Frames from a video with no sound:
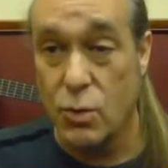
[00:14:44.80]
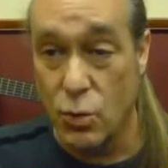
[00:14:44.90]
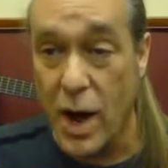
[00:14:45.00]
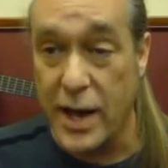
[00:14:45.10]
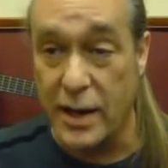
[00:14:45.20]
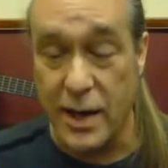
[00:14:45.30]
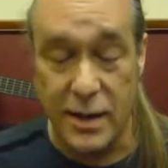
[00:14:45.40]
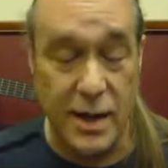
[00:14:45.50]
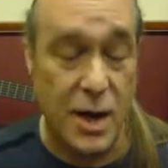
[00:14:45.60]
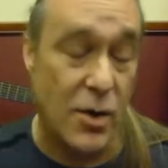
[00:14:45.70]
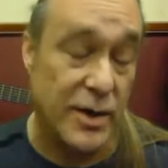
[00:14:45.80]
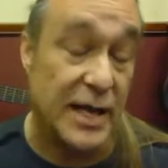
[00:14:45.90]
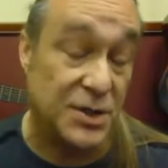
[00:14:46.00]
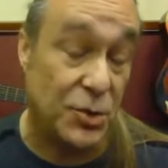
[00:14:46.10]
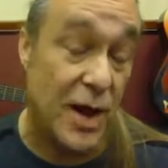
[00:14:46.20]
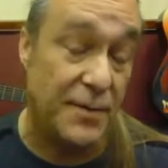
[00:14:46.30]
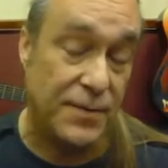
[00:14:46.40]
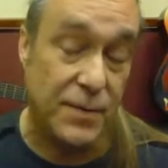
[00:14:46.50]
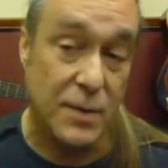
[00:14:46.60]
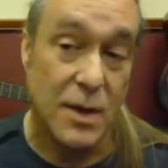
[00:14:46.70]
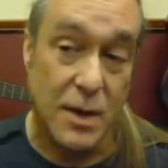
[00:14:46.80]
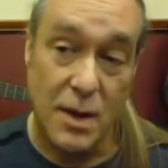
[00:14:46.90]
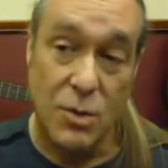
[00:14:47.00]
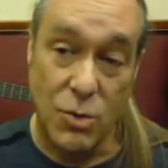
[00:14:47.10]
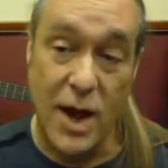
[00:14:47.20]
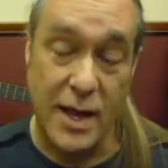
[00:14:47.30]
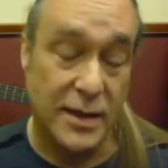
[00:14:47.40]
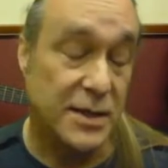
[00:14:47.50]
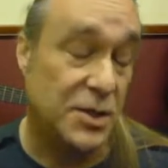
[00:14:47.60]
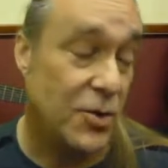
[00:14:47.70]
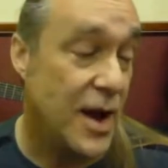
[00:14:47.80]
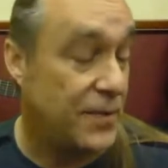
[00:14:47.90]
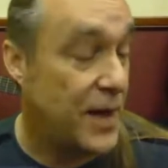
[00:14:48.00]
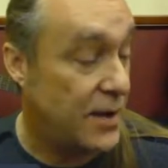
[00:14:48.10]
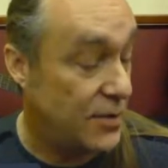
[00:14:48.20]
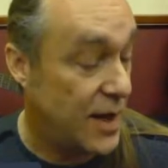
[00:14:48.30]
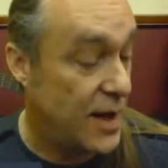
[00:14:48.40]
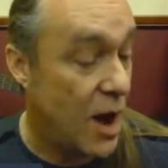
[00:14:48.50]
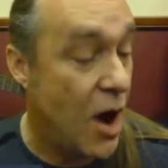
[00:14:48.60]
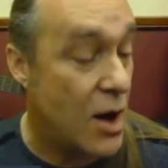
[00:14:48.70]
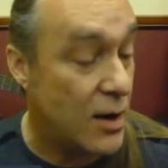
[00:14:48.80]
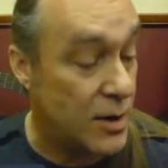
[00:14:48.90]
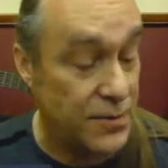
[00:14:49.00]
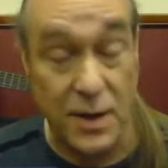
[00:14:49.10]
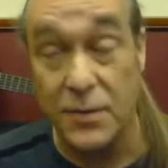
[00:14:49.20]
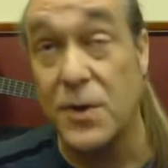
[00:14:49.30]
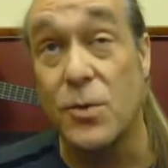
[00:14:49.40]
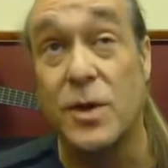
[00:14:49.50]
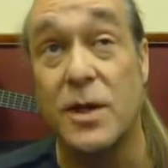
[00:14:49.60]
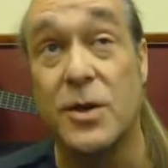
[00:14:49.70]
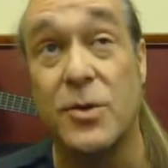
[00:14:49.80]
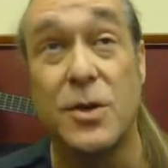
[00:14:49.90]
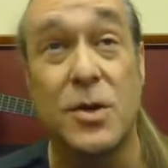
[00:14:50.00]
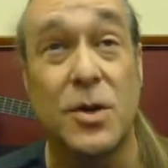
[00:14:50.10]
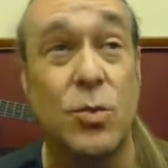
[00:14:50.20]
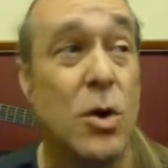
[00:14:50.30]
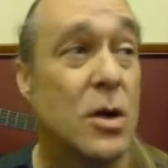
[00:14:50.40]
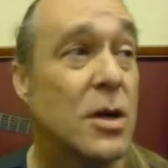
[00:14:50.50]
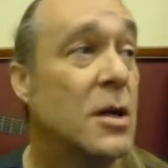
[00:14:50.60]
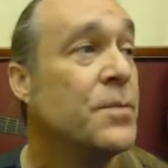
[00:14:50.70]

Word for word: you right. were one of the, and, one know, of the flagships there. Right, that's great. They they are, if, if they're really doing the good work.